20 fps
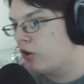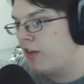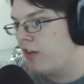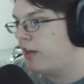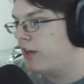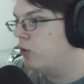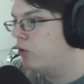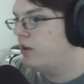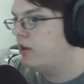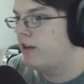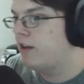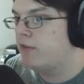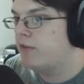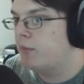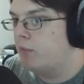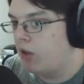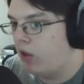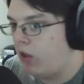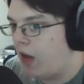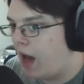you get from
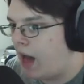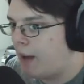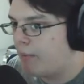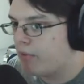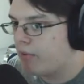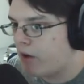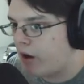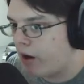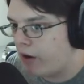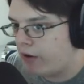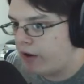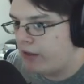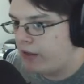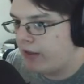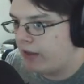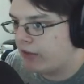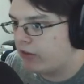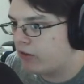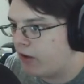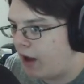the library
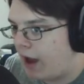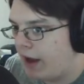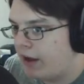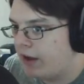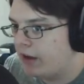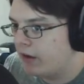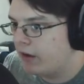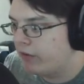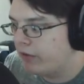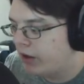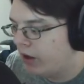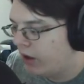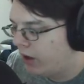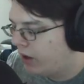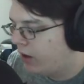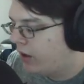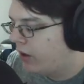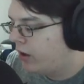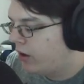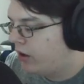that's kind of
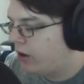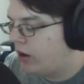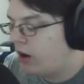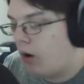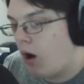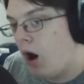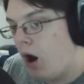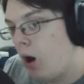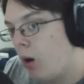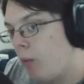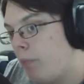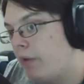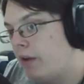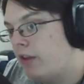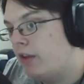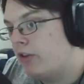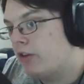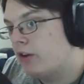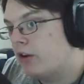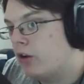
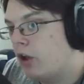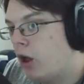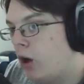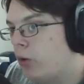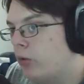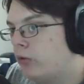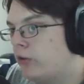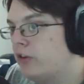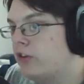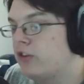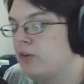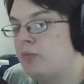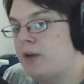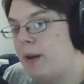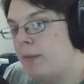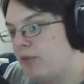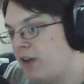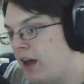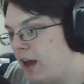opens and closes. Sometimes it has